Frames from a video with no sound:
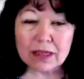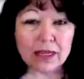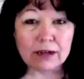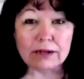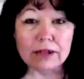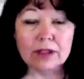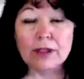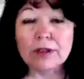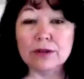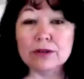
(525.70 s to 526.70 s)
Now,
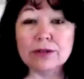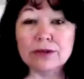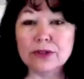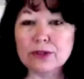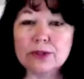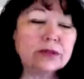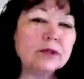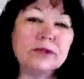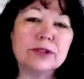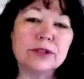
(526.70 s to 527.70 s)
those of you
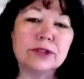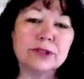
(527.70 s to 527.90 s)
who took